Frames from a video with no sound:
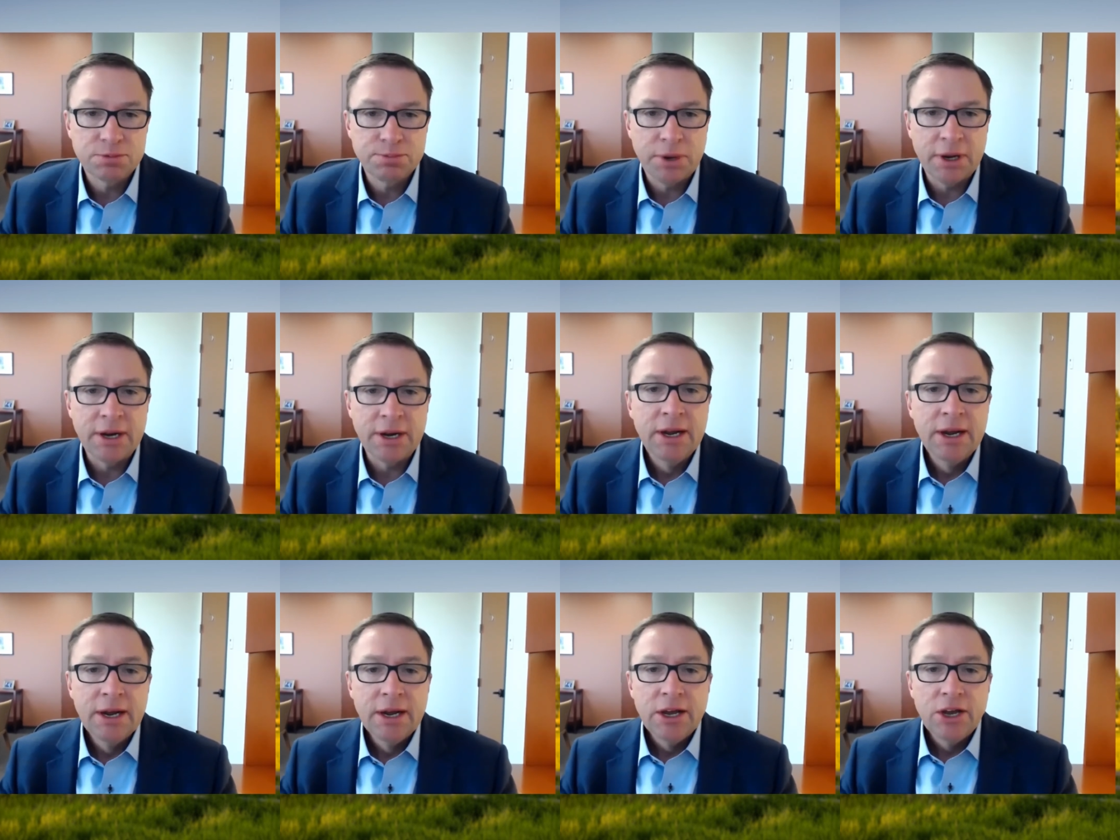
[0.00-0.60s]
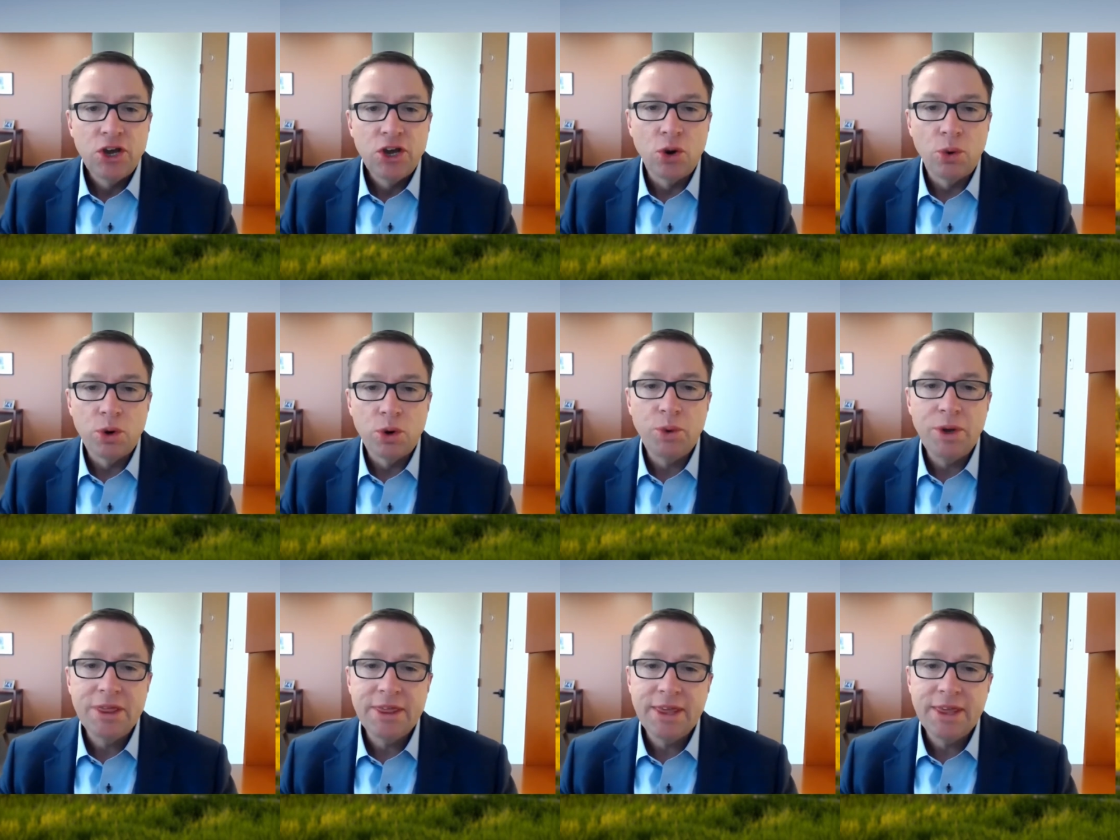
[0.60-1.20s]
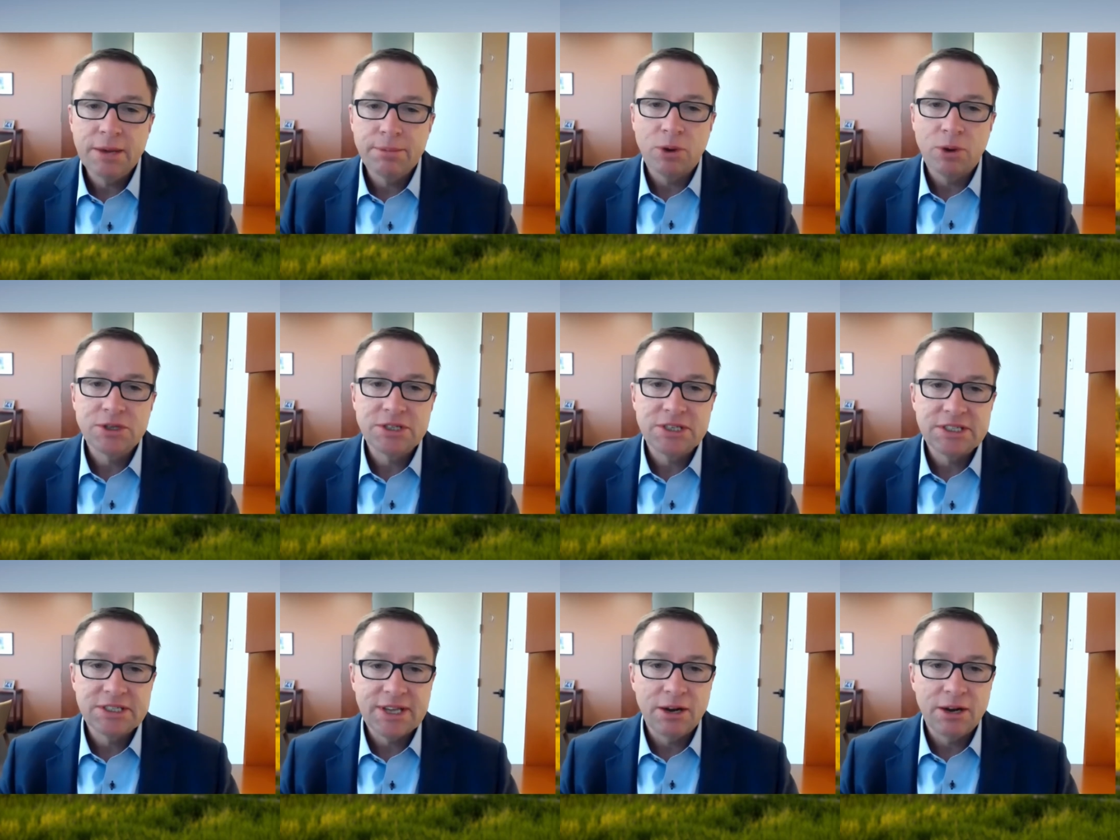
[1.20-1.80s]
But when we think about
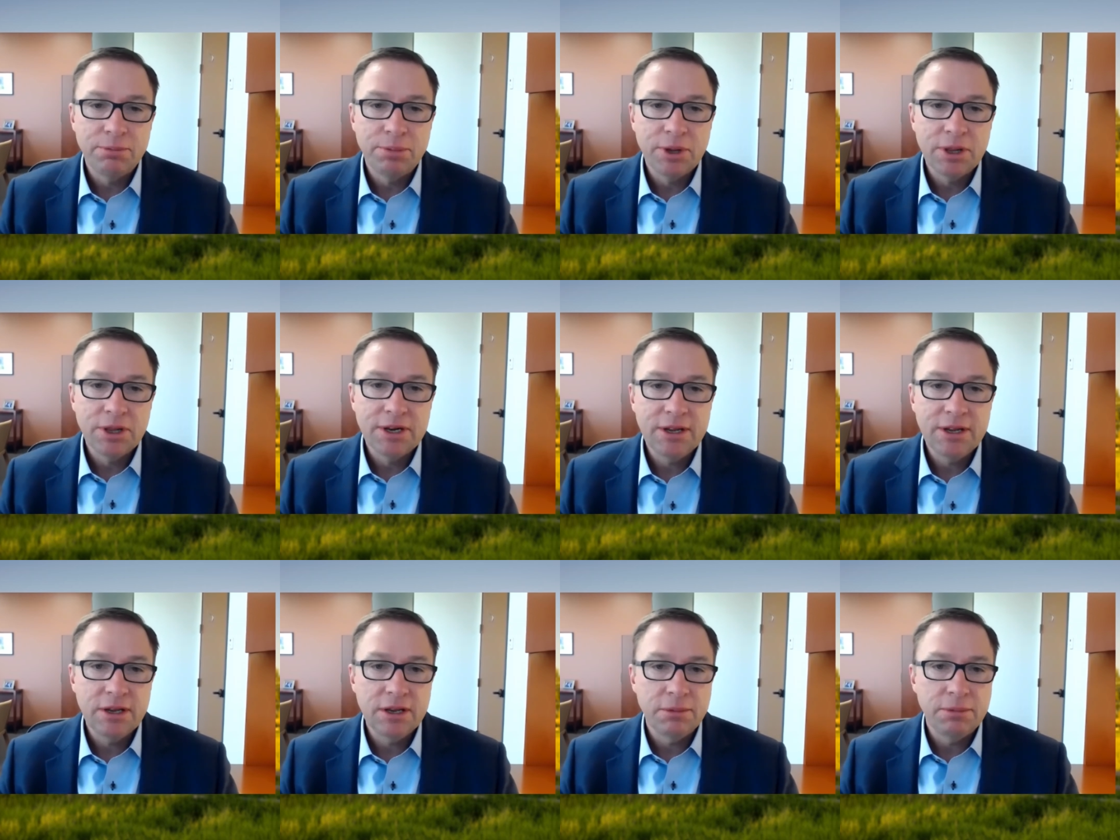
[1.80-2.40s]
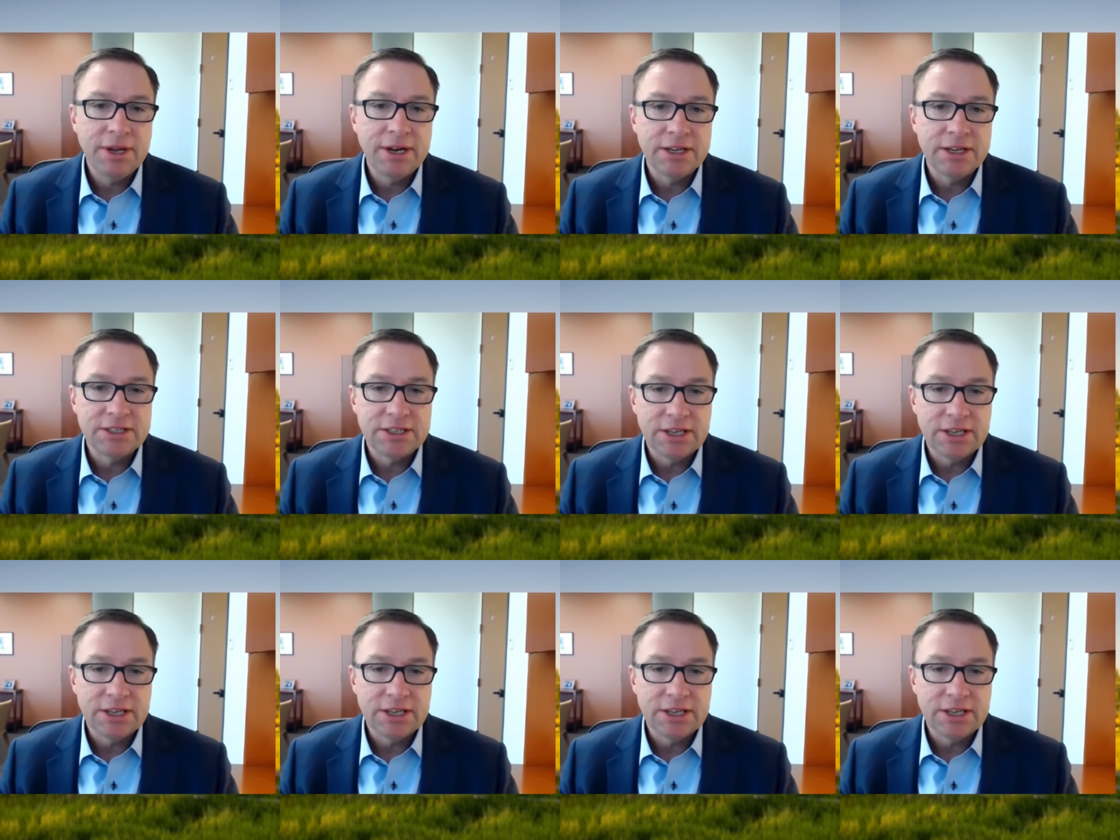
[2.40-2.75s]
sustainability, I mean,